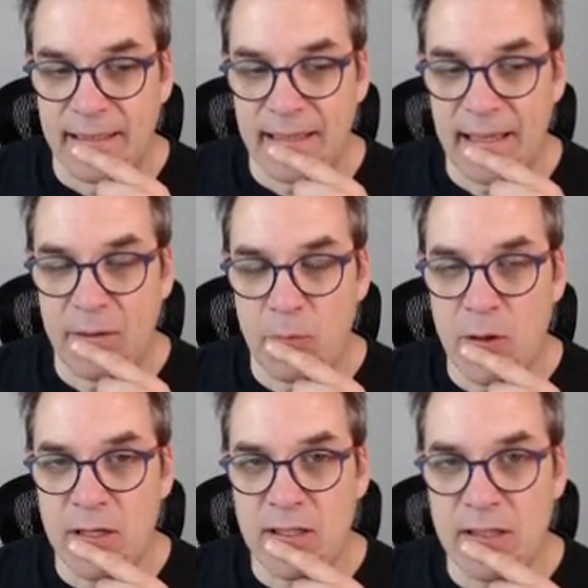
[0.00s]
And
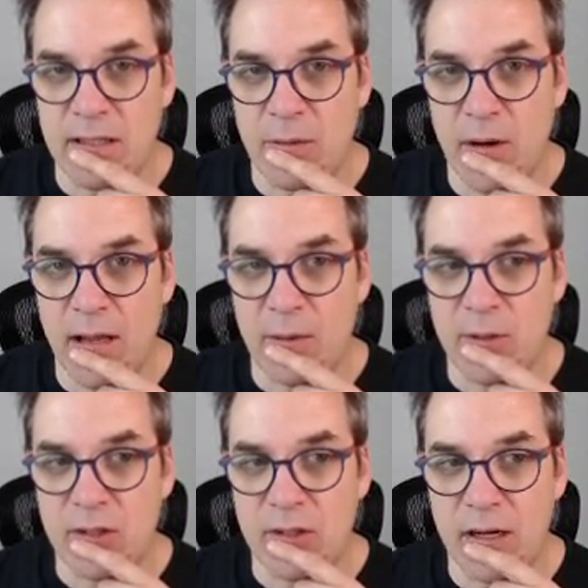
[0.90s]
while I
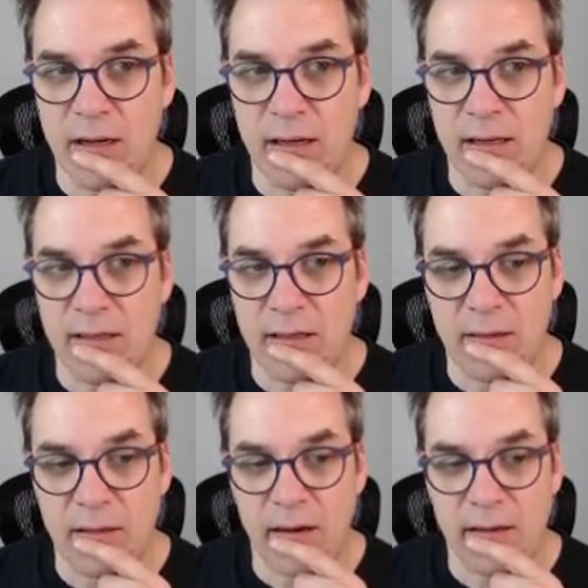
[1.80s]
was talking,
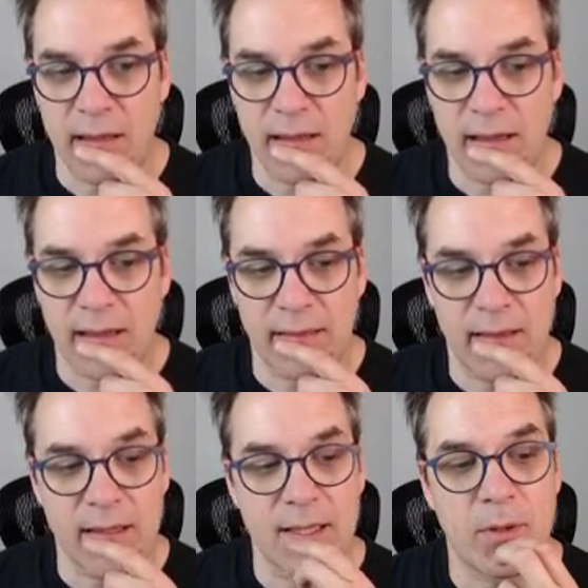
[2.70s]
I
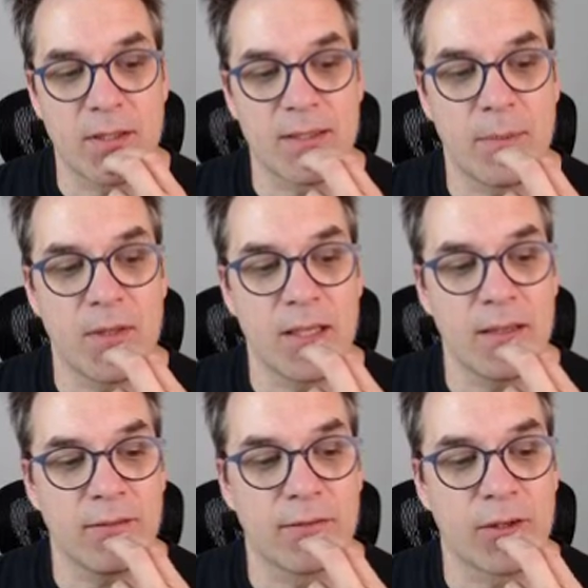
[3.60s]
thought about something
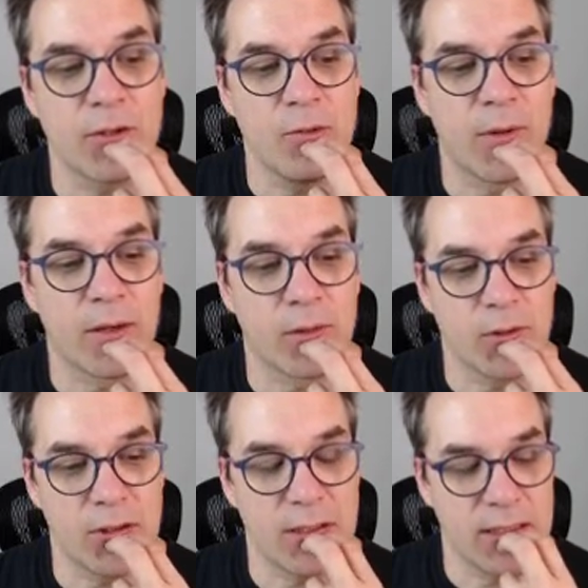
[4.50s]
for you, Michael
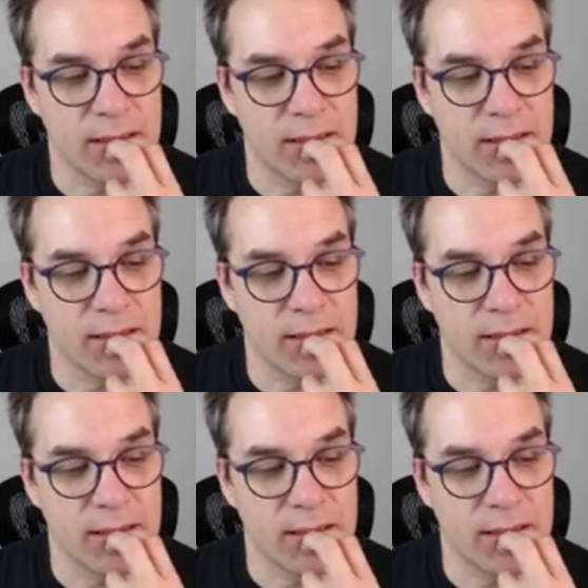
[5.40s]
Julie.